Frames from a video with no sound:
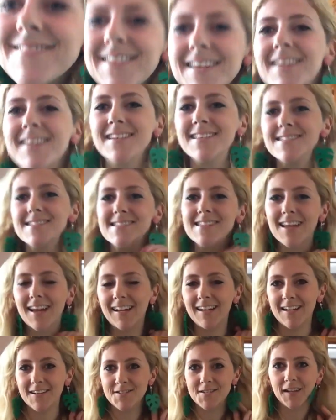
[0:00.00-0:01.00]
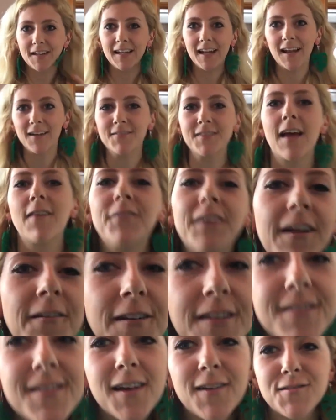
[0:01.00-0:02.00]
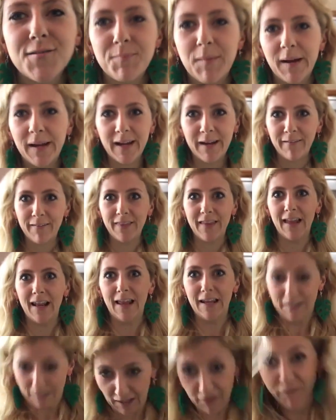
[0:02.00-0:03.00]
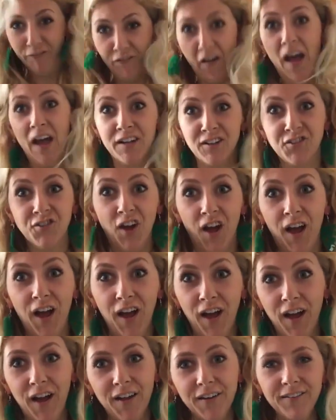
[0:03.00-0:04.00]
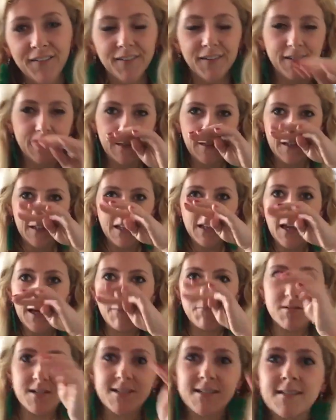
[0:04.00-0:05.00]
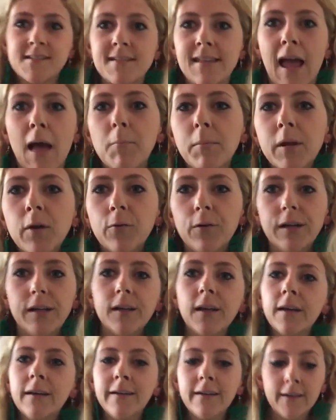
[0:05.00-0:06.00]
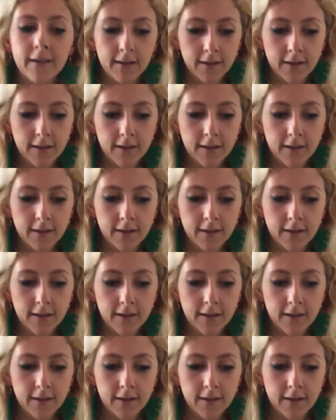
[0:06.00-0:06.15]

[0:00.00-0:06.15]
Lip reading: You can see I literally only have to have an earring touch my ear and they're like, infection. I'm just scabby oik.